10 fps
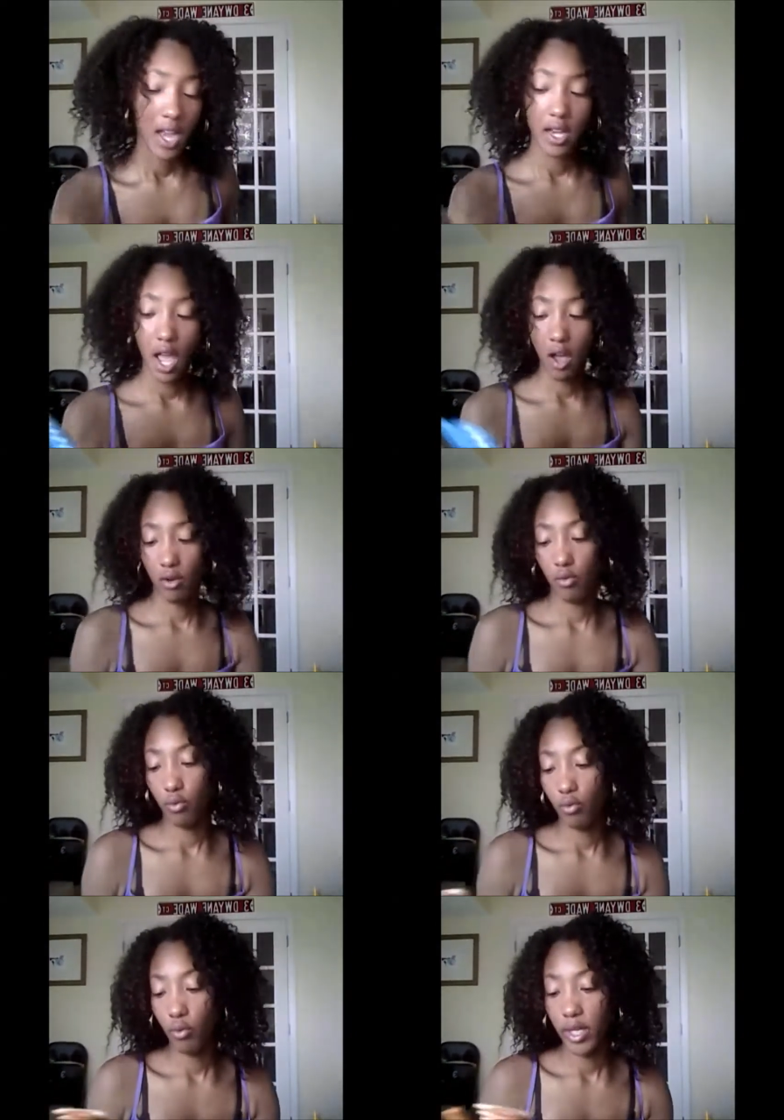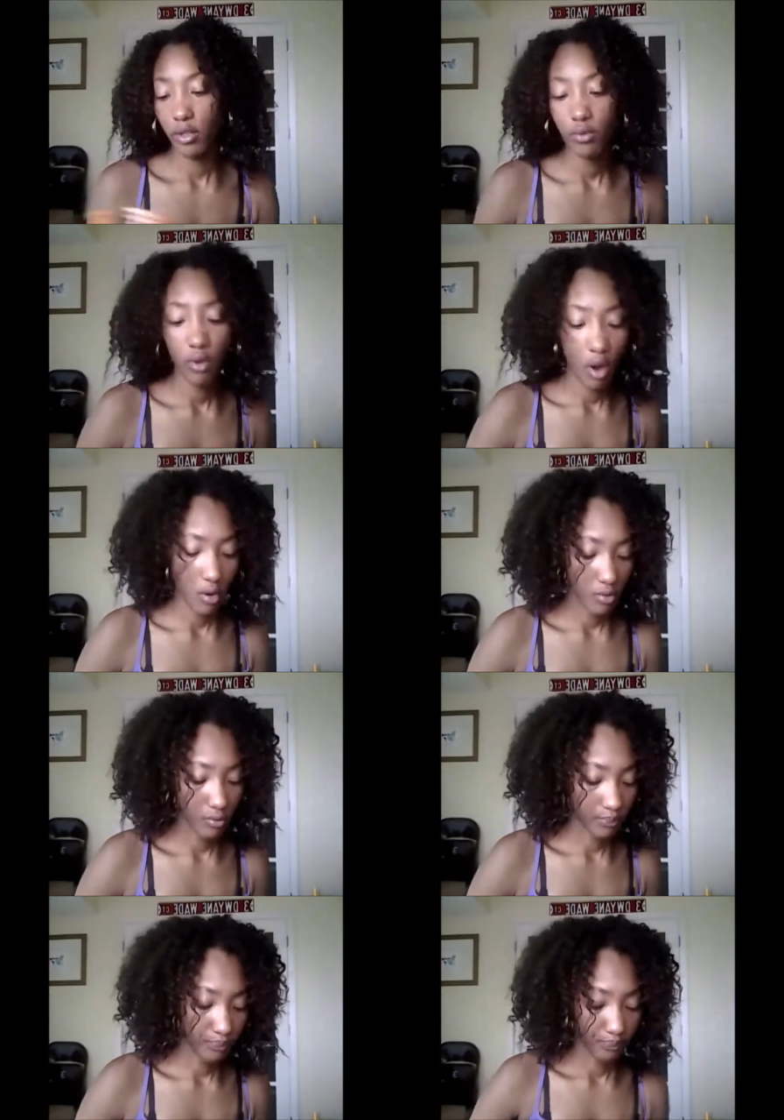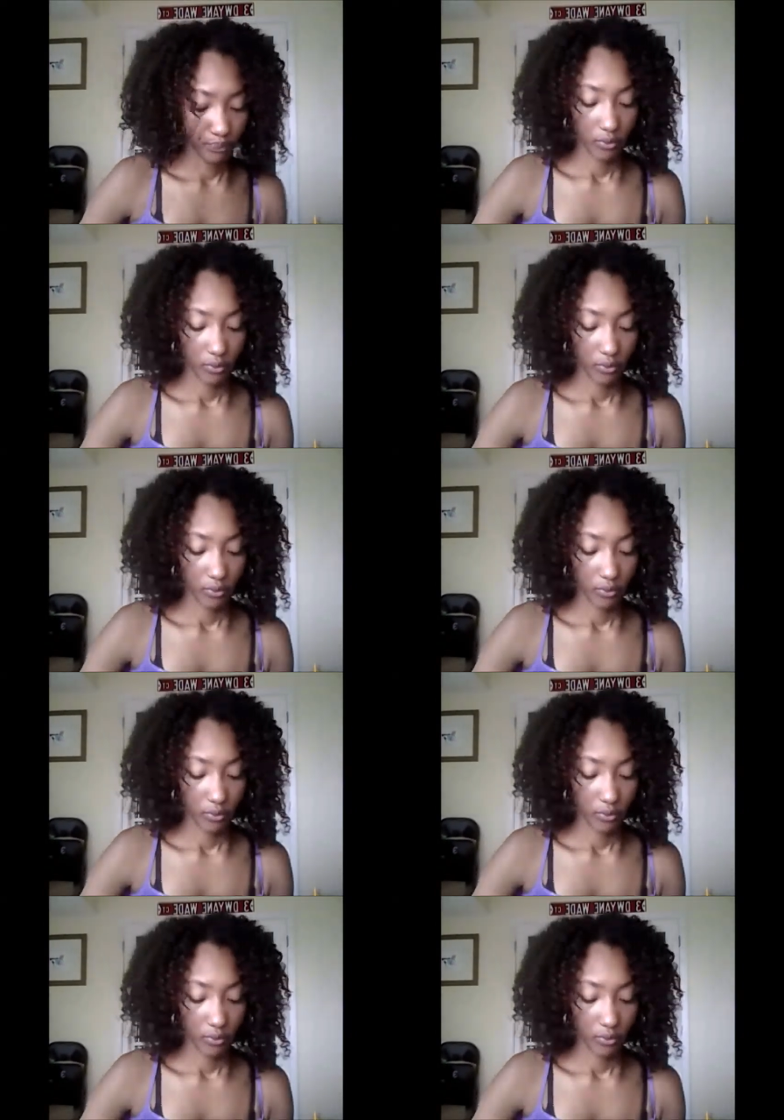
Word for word: Now, when you comb,